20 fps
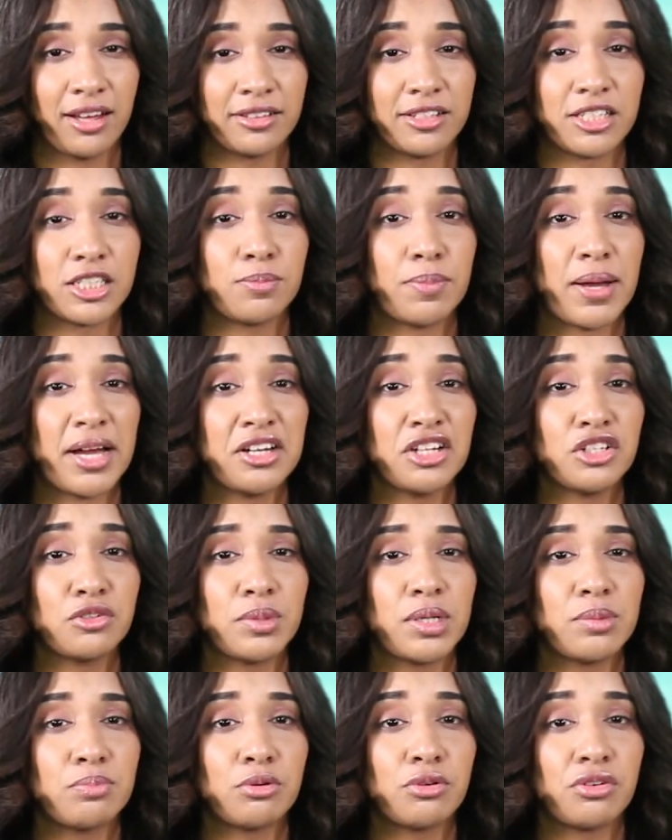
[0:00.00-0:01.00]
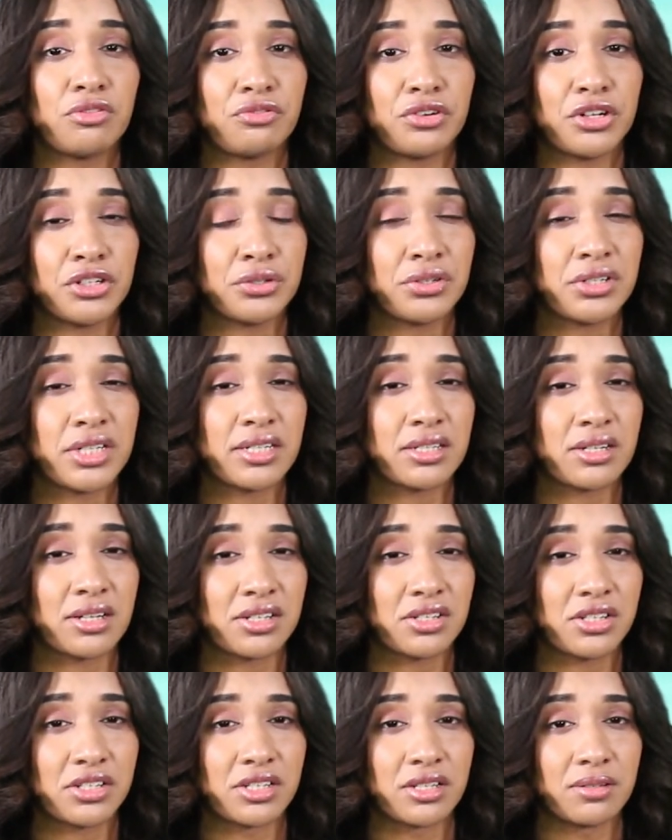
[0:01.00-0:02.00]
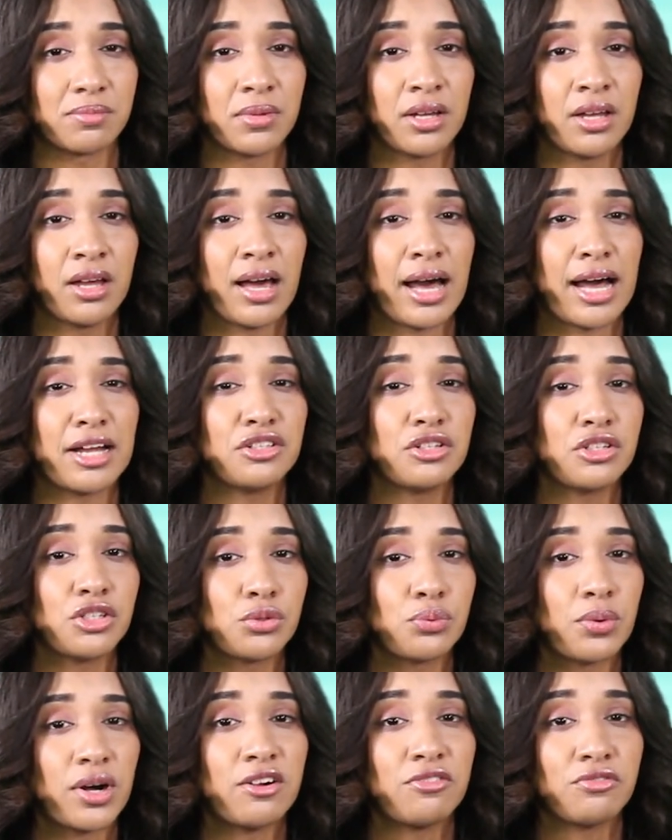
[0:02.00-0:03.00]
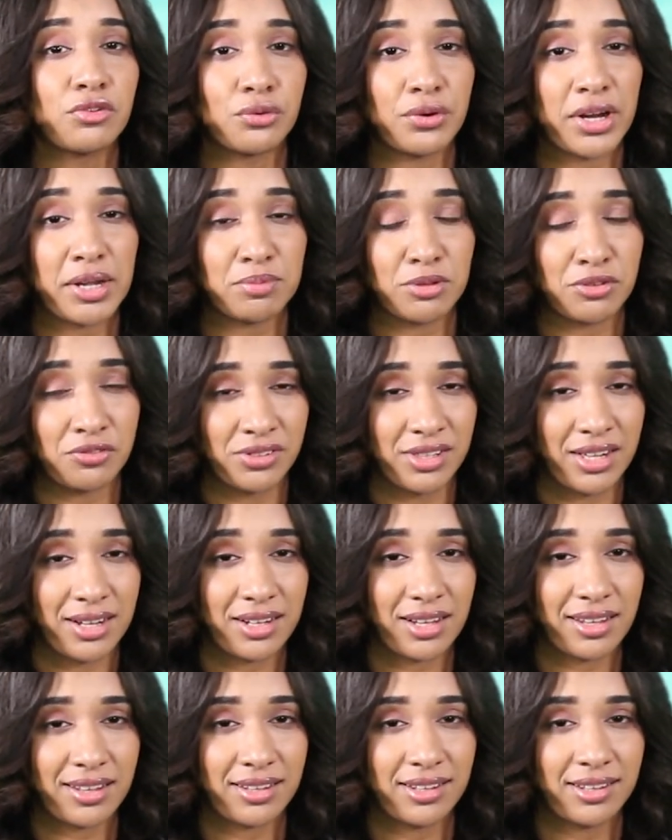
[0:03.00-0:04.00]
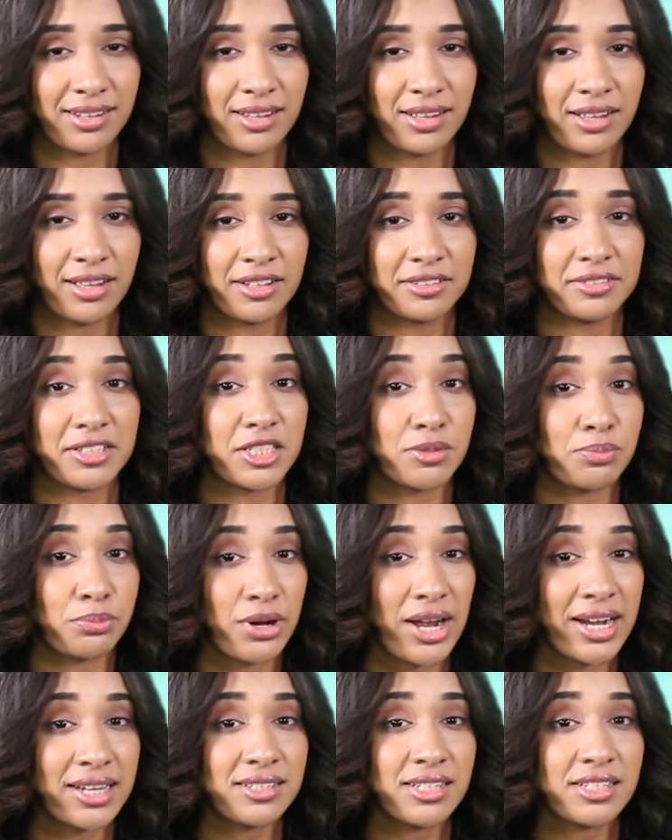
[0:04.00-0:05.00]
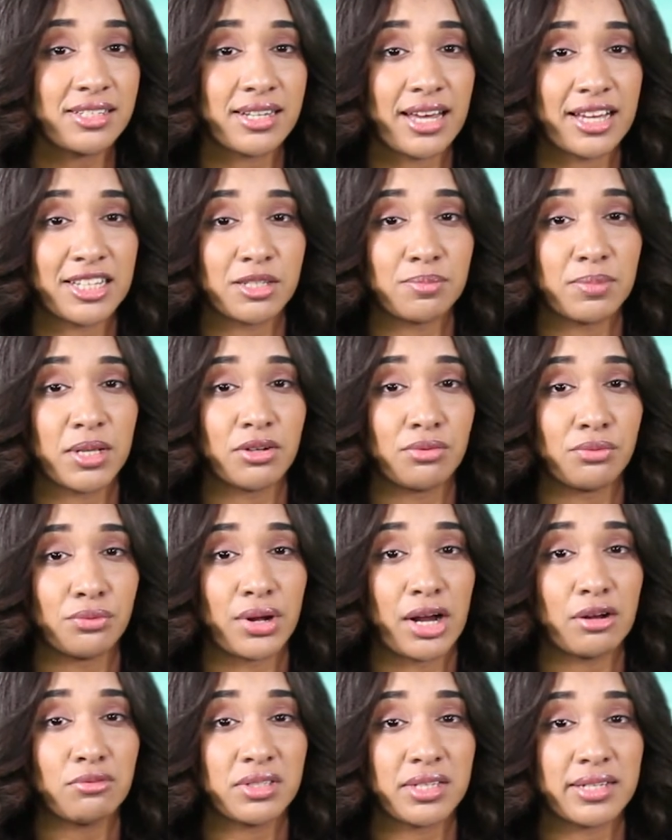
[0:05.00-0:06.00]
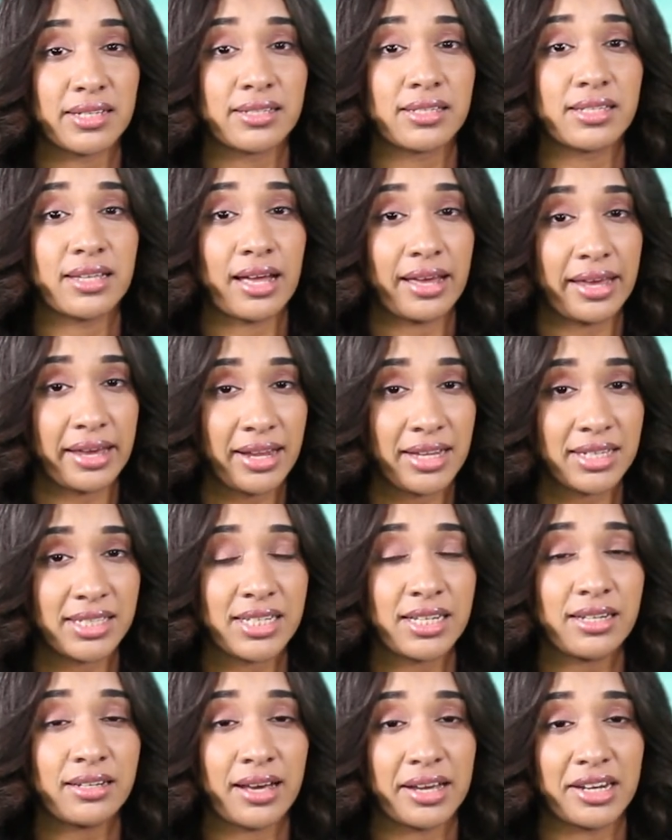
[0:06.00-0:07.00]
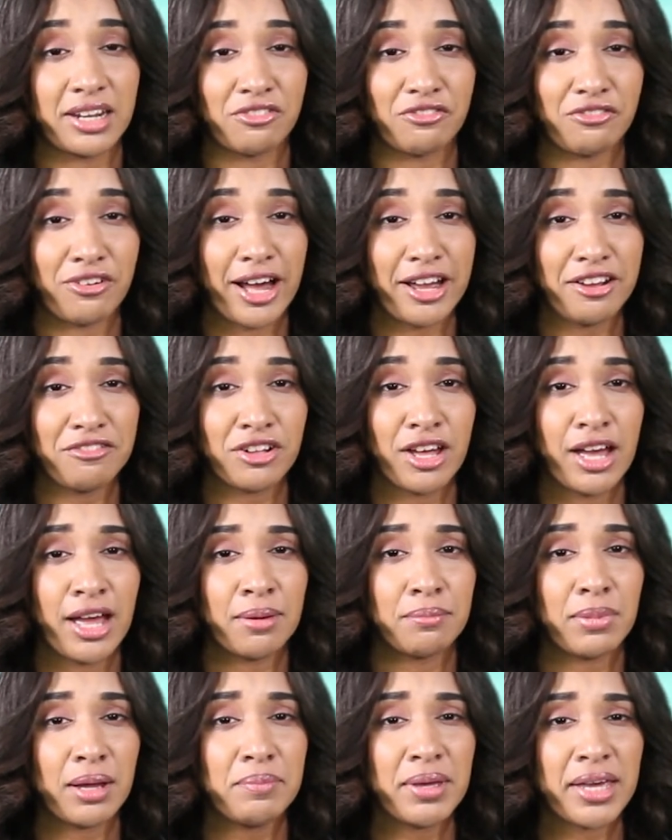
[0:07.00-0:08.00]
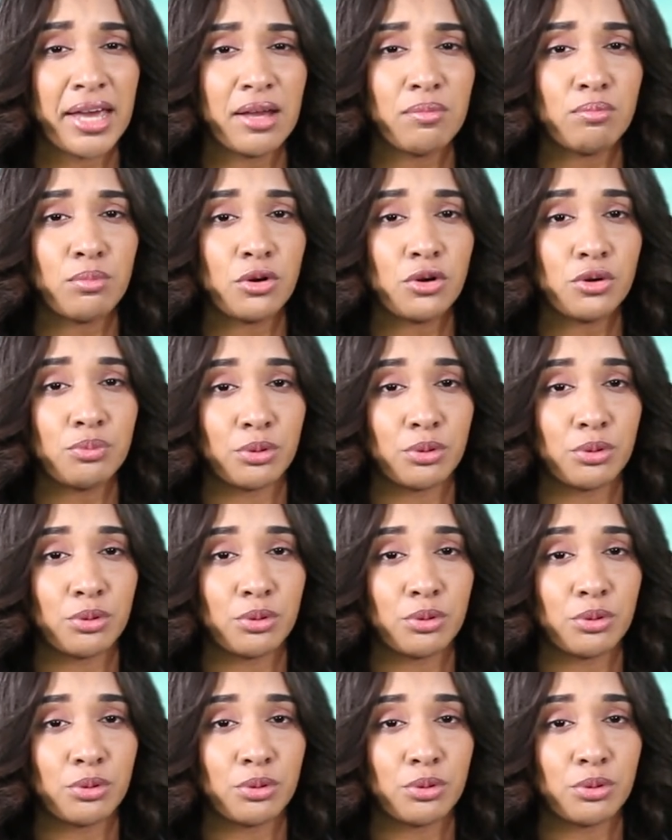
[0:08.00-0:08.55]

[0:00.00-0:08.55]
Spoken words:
The Spanish people refer to this custom as the 12 grapes of luck. This practice has been around since 1895 but became more